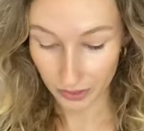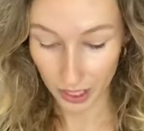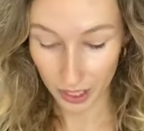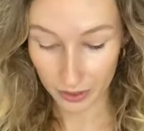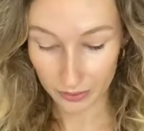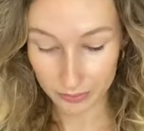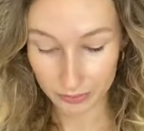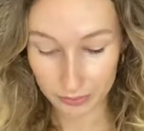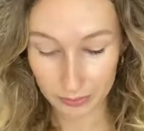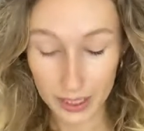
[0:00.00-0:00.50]

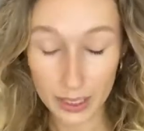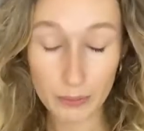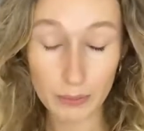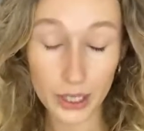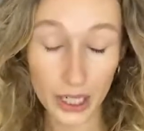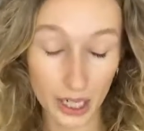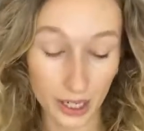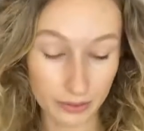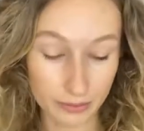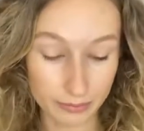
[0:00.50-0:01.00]
Yeah, it's
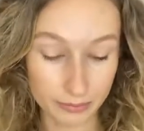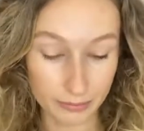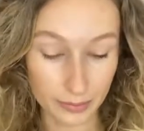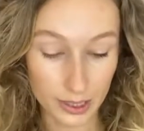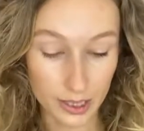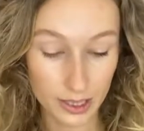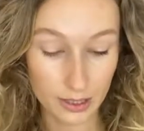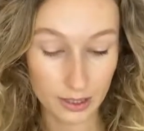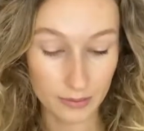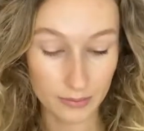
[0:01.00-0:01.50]
pretty,
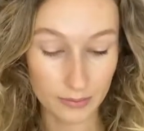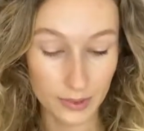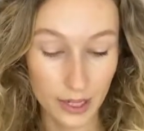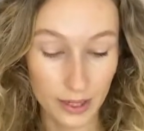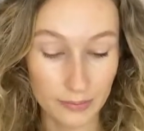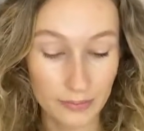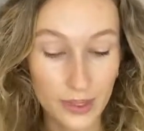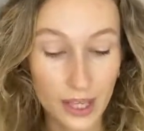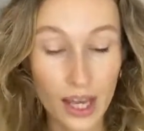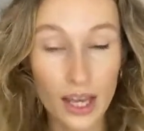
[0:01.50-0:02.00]
but
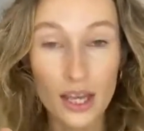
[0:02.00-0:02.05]
yeah.